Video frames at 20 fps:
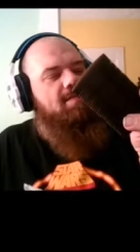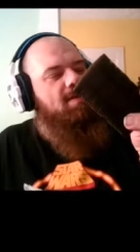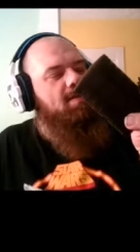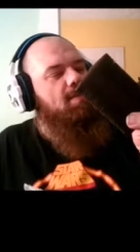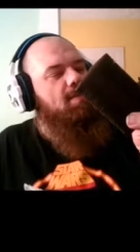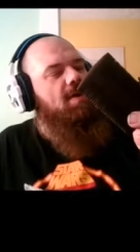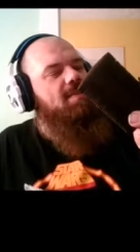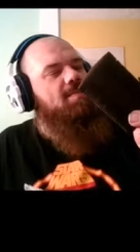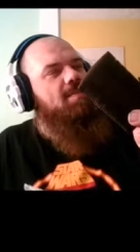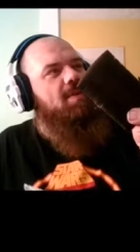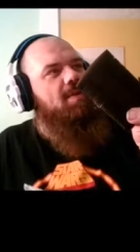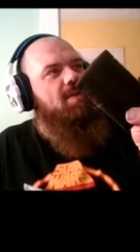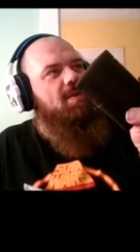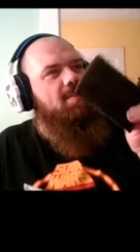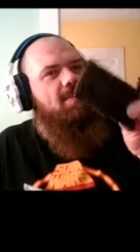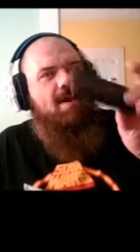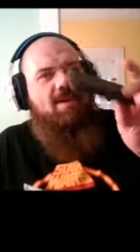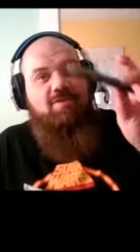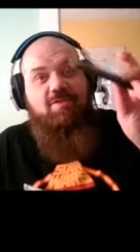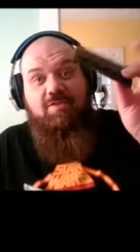wife, Melody
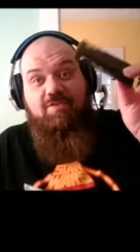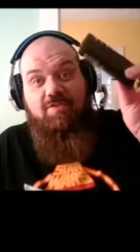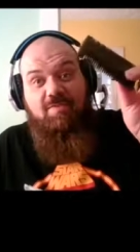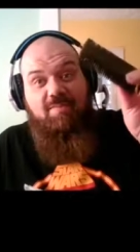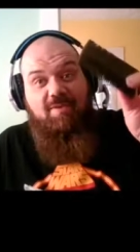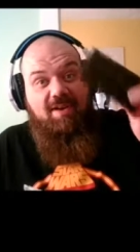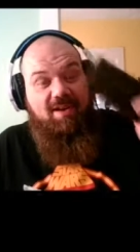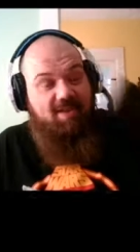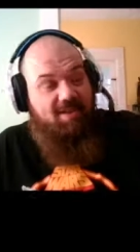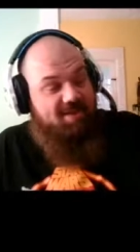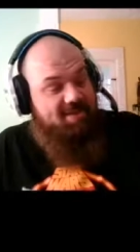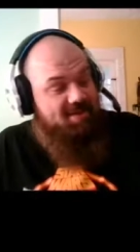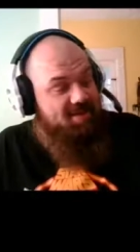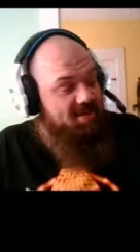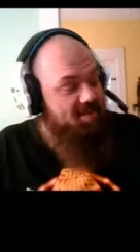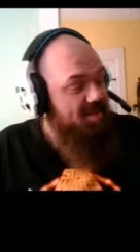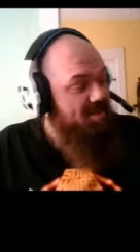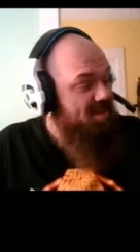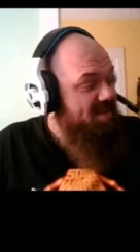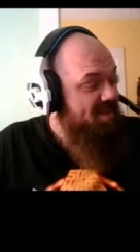Madrox, for bringing this to
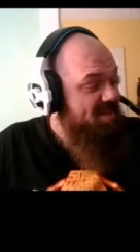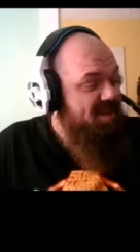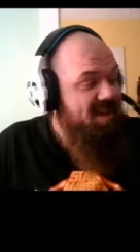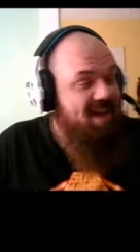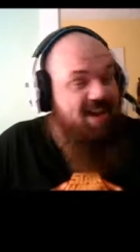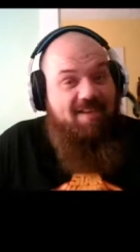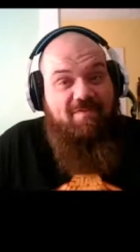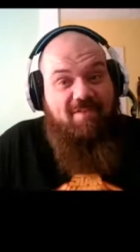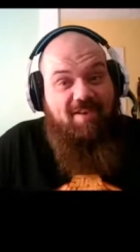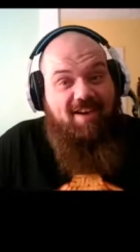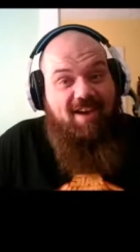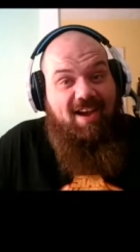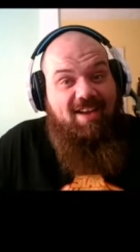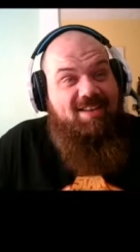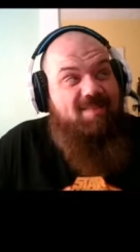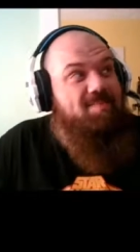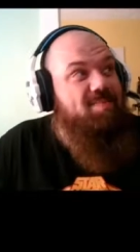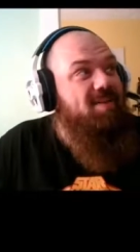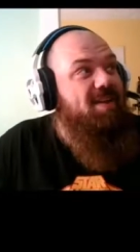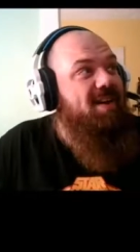me because I forgot
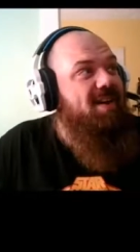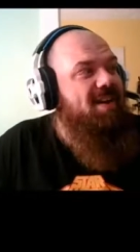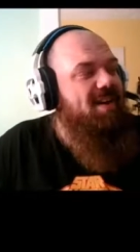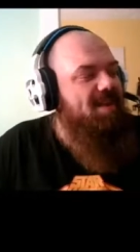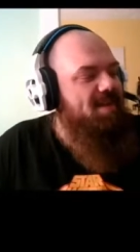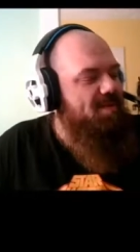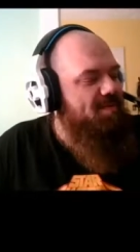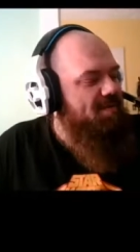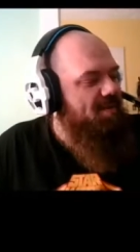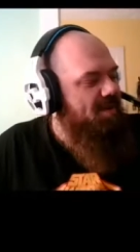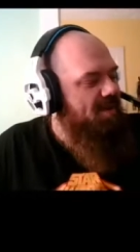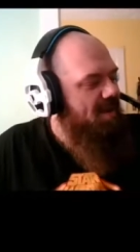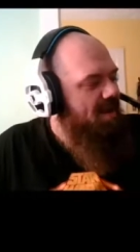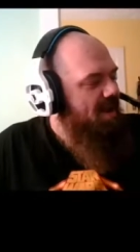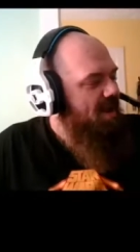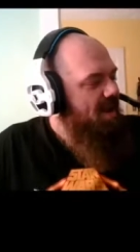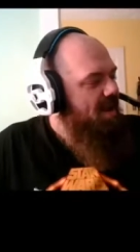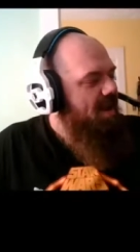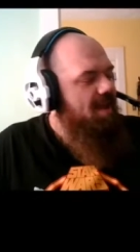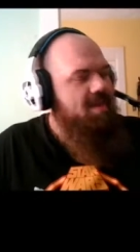to bring it over.
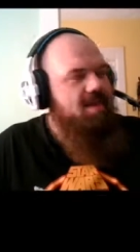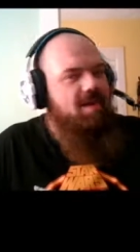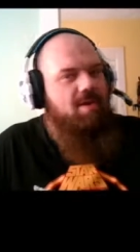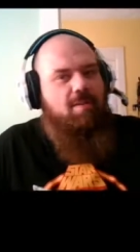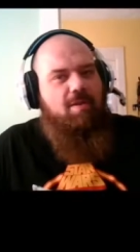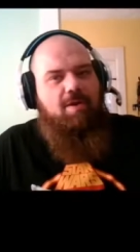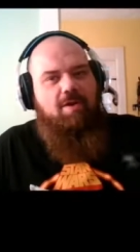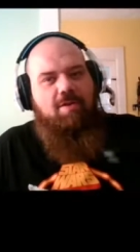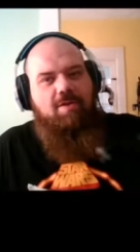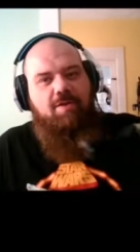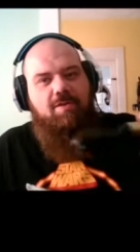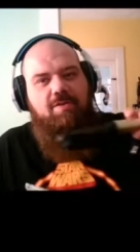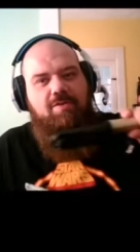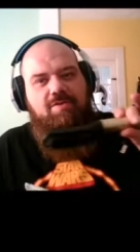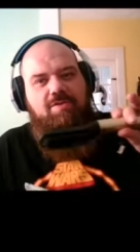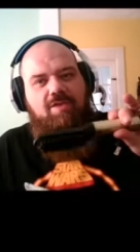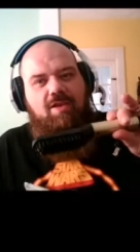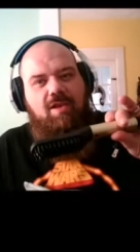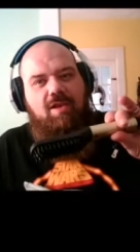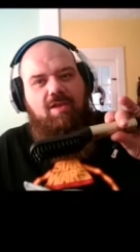And then we're going to
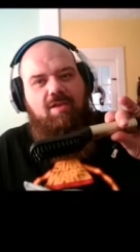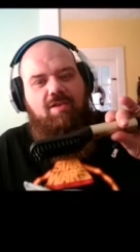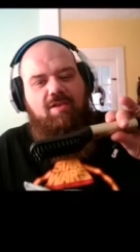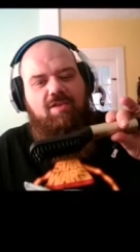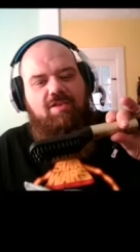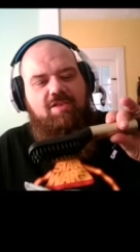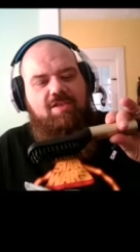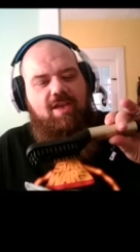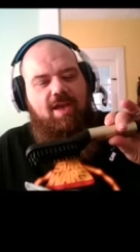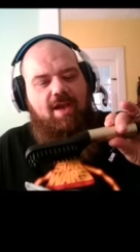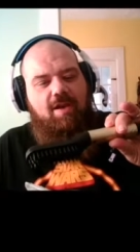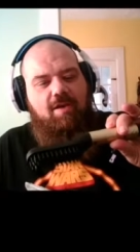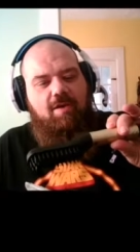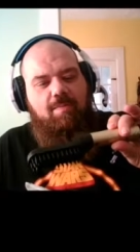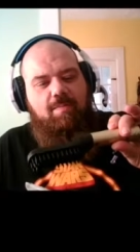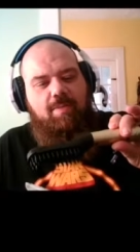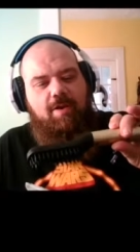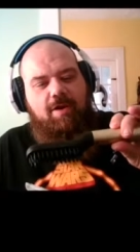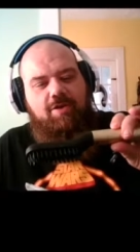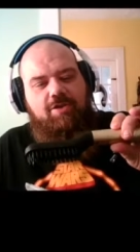use the standard
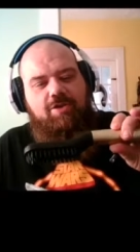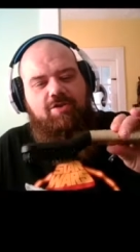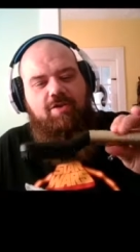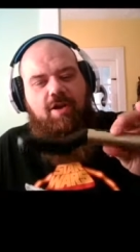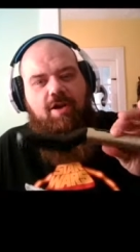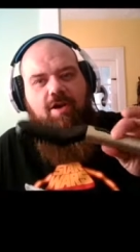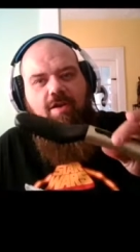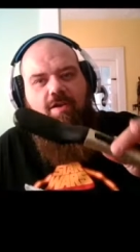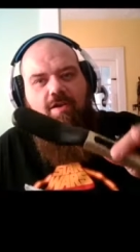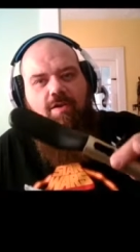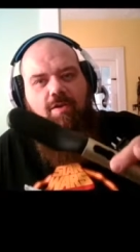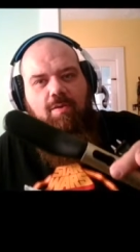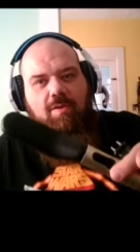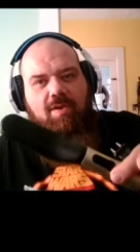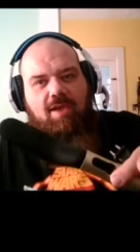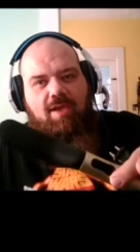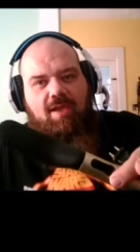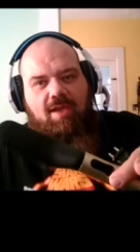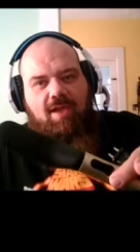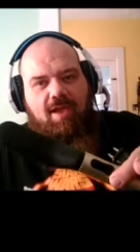beard straightener that you
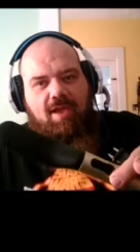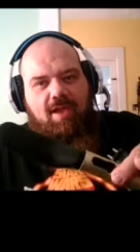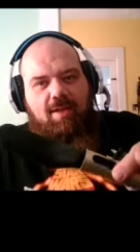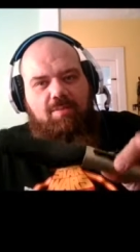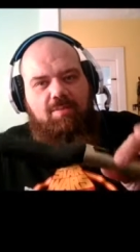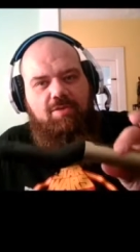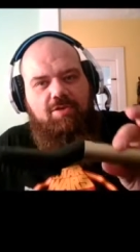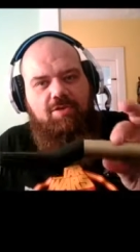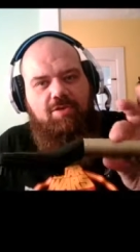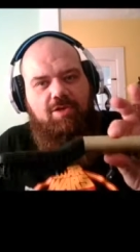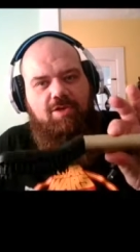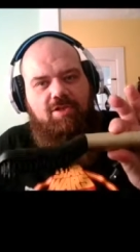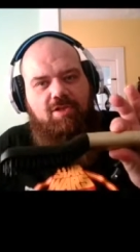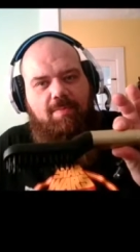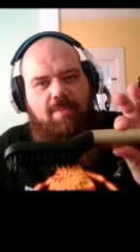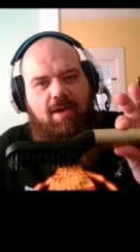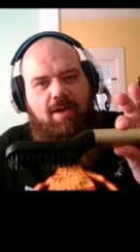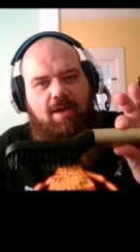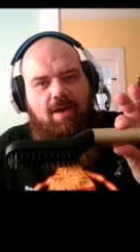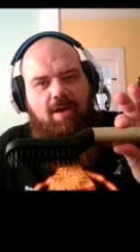can get just
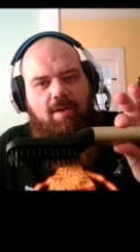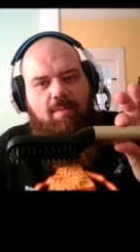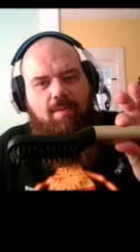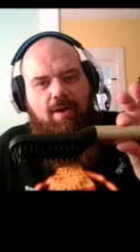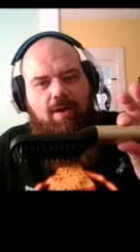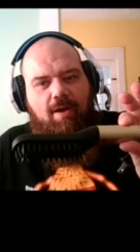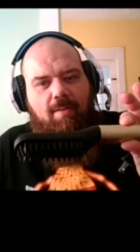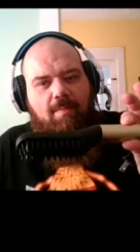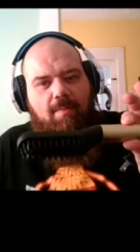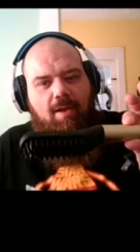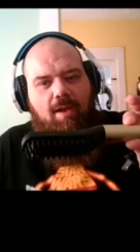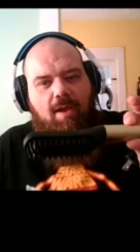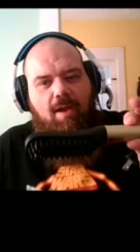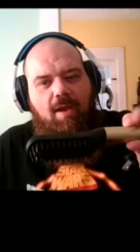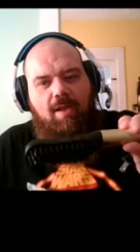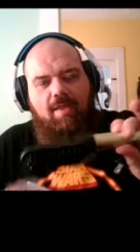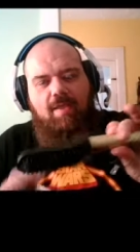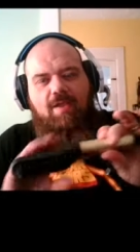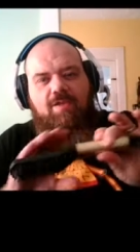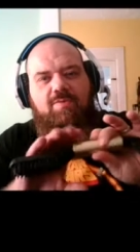about anywhere.
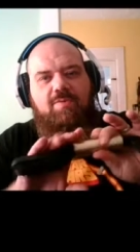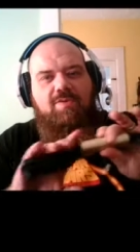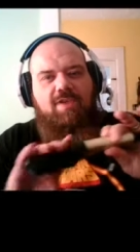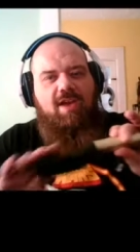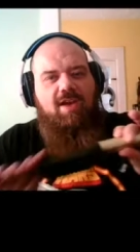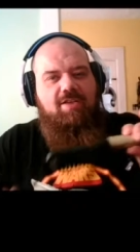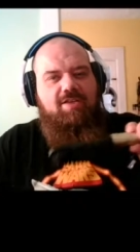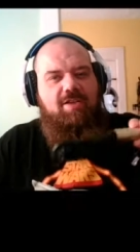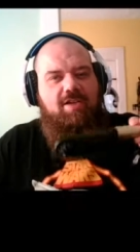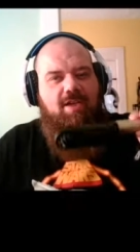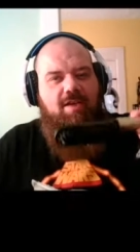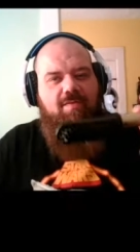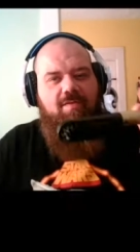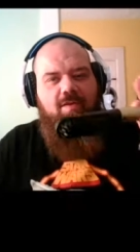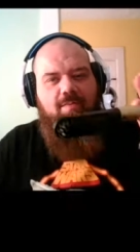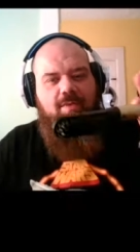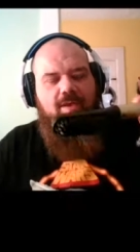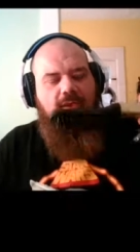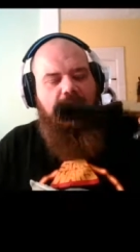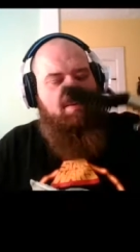This was actually given to
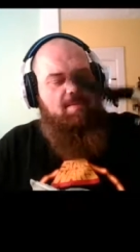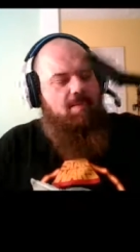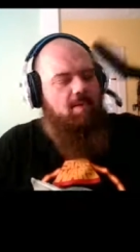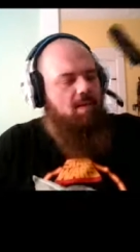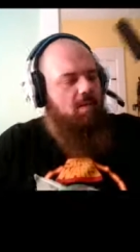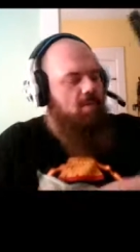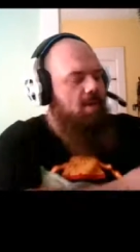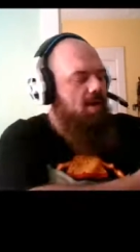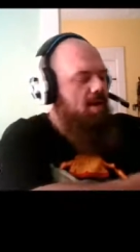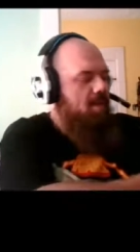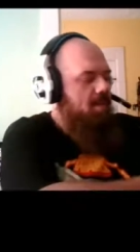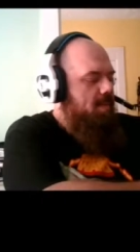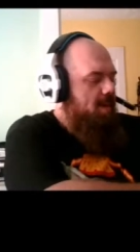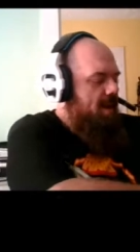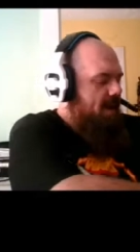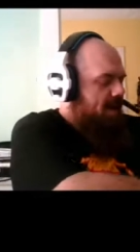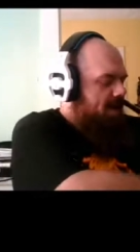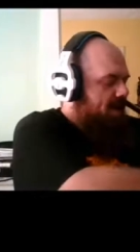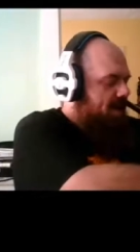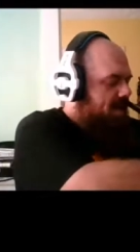me a while
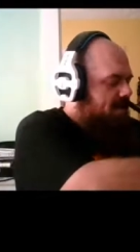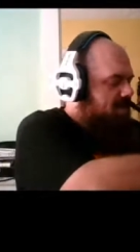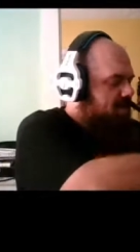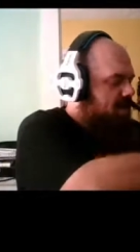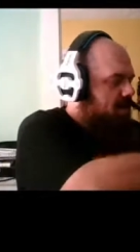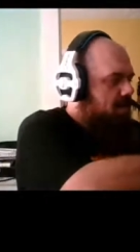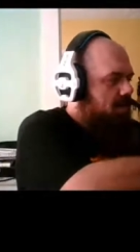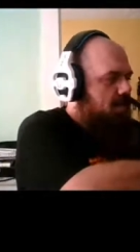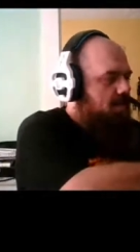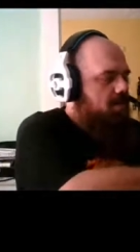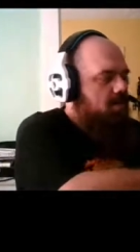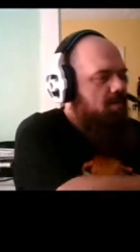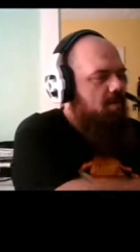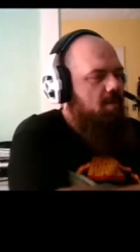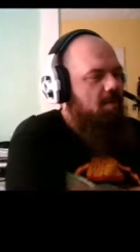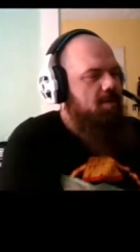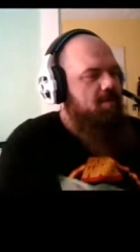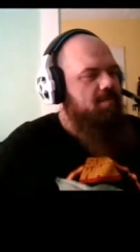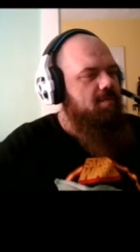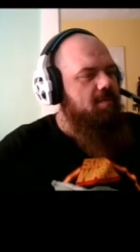back as a
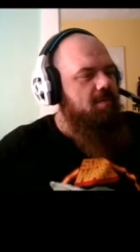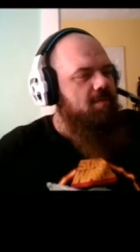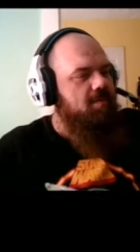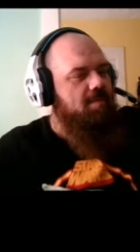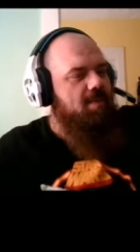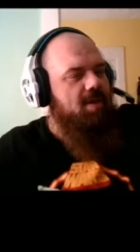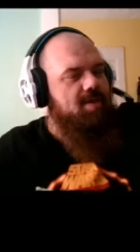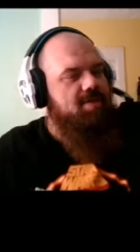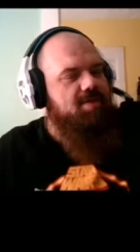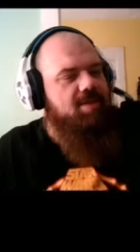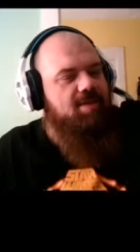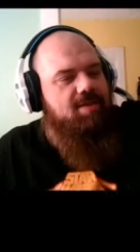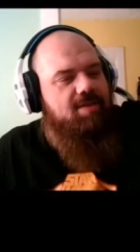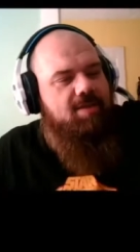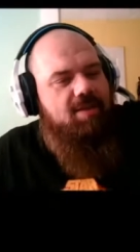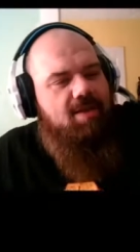wonderful present